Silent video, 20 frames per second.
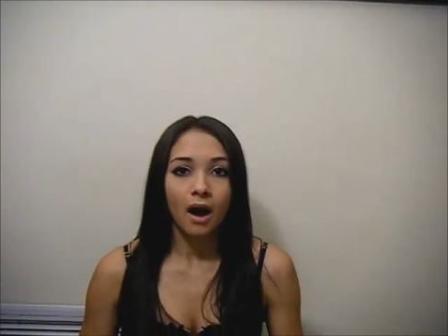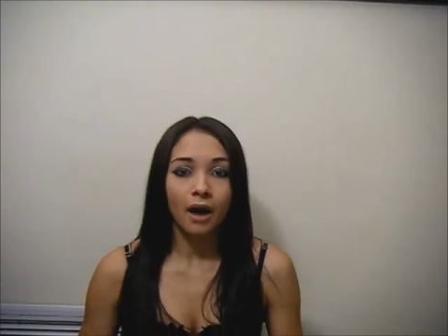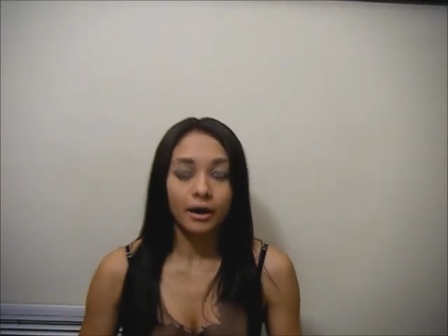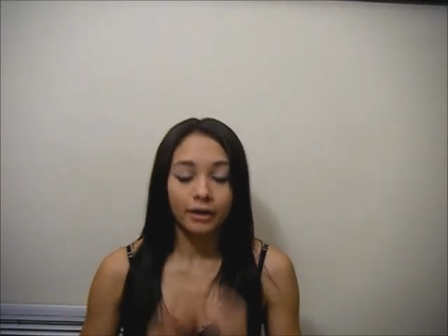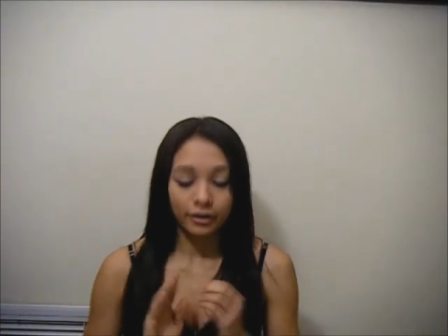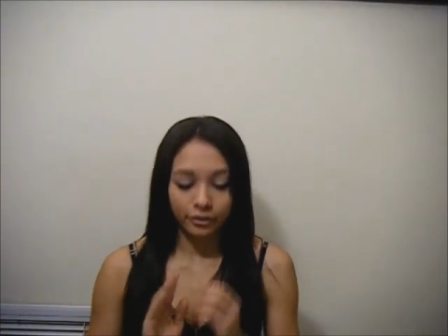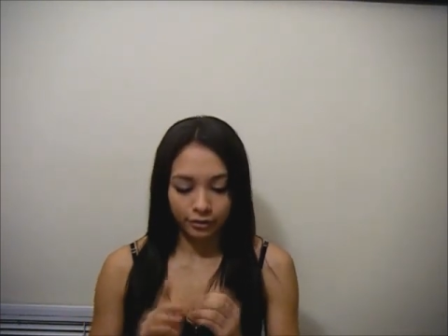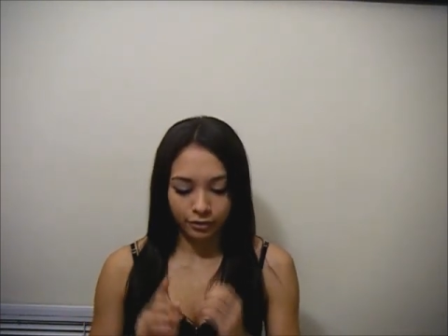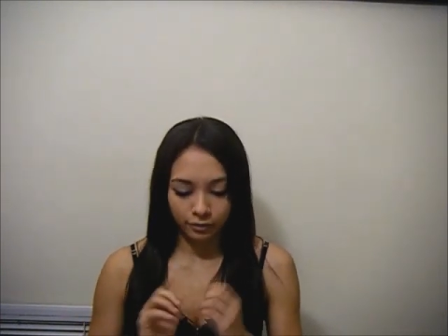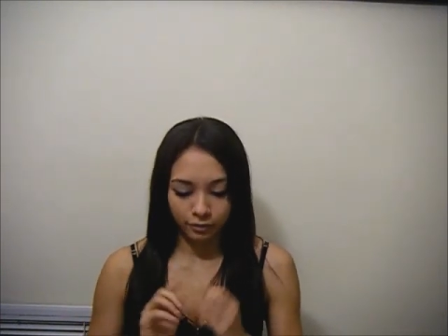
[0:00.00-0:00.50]

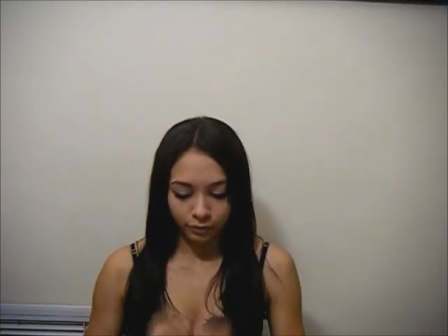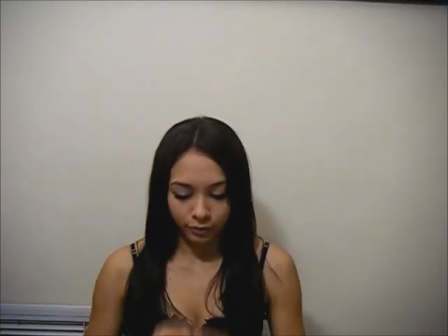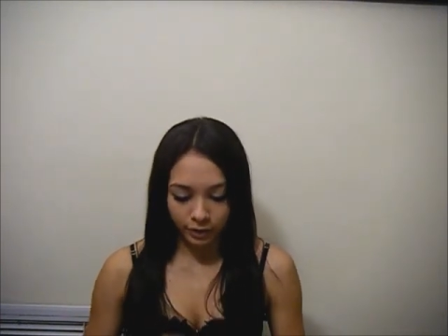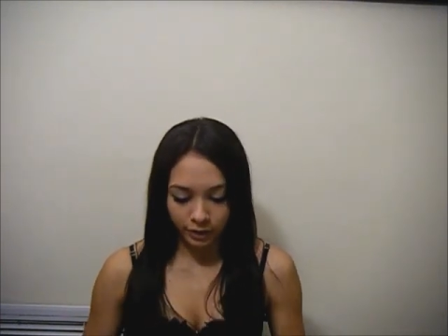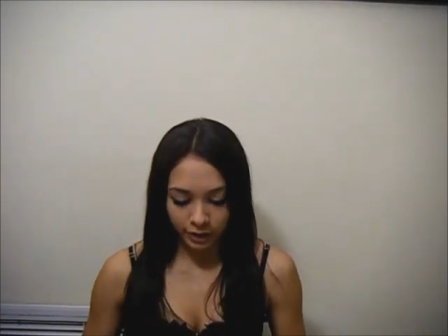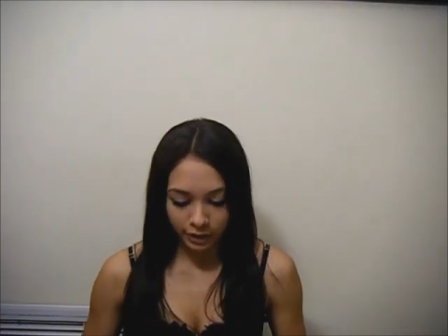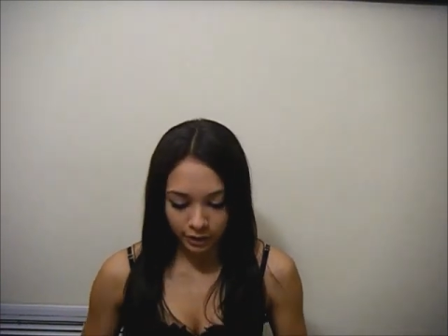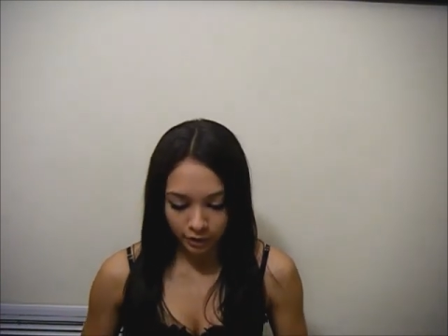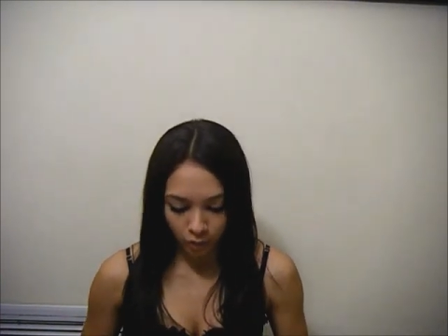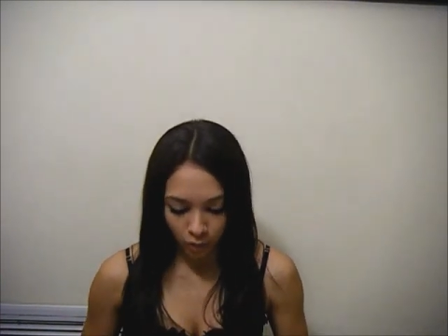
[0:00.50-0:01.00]
Another
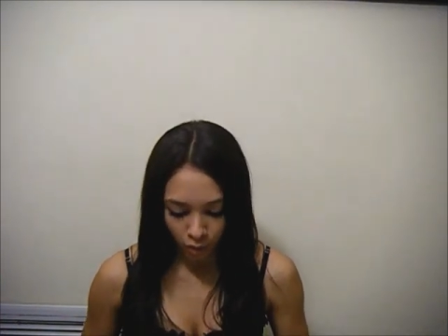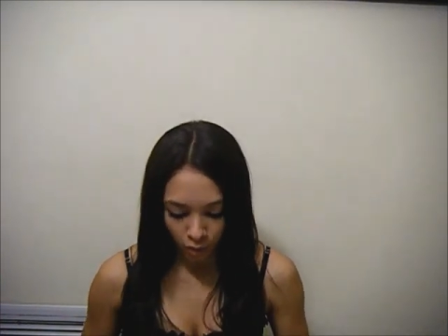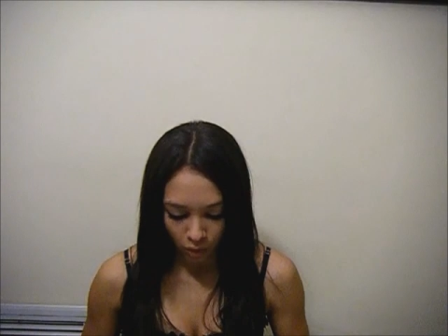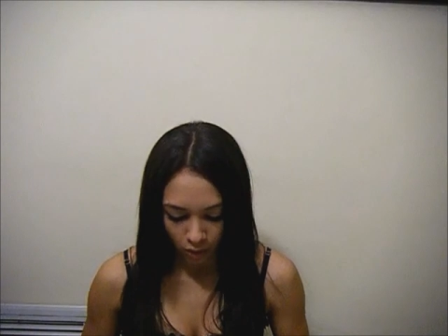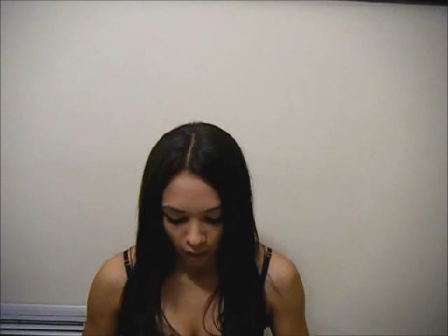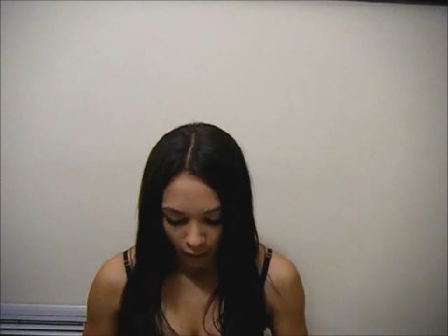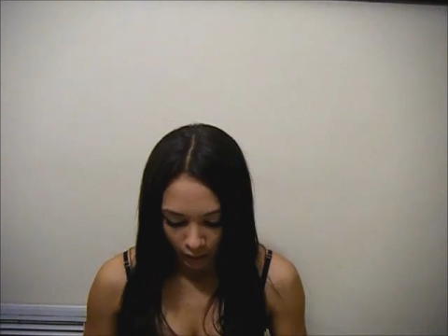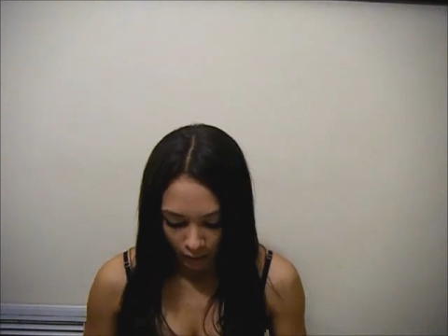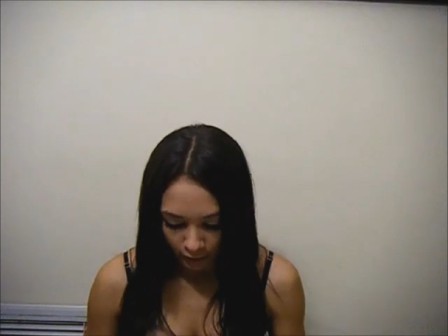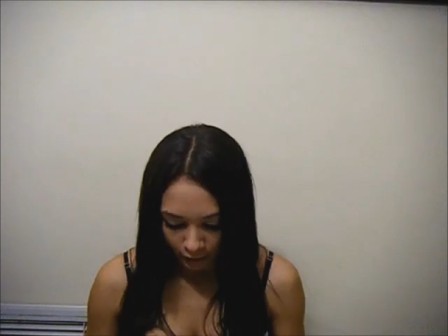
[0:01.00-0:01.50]
really
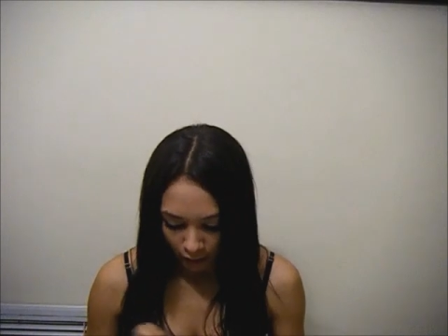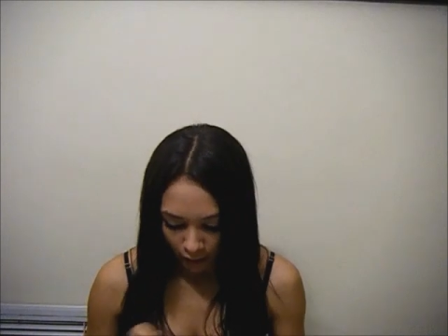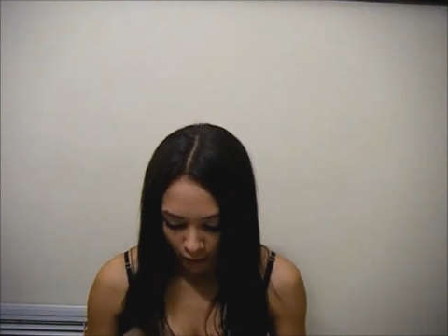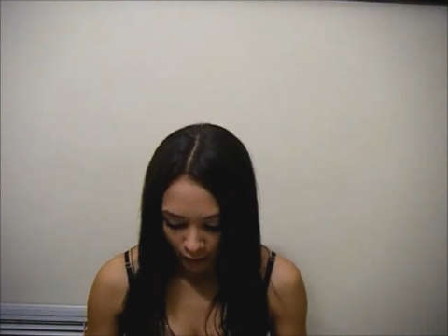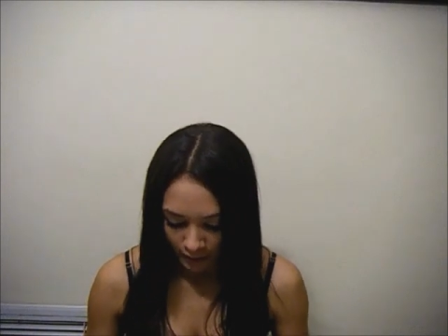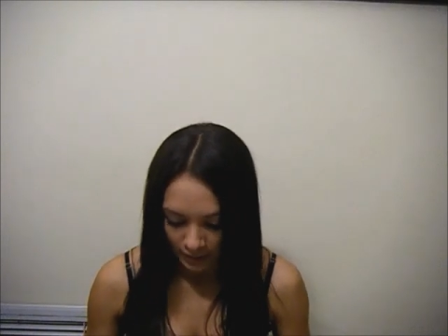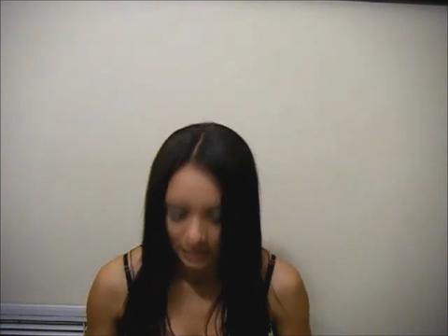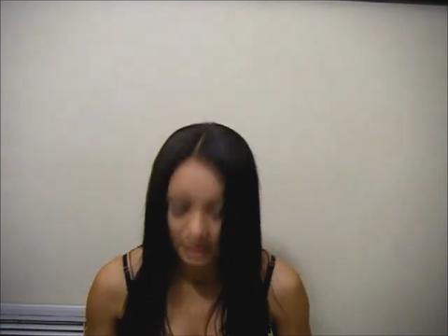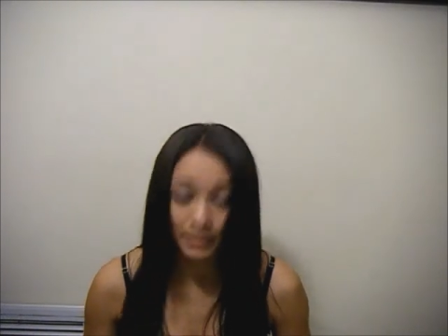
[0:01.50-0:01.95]
cool card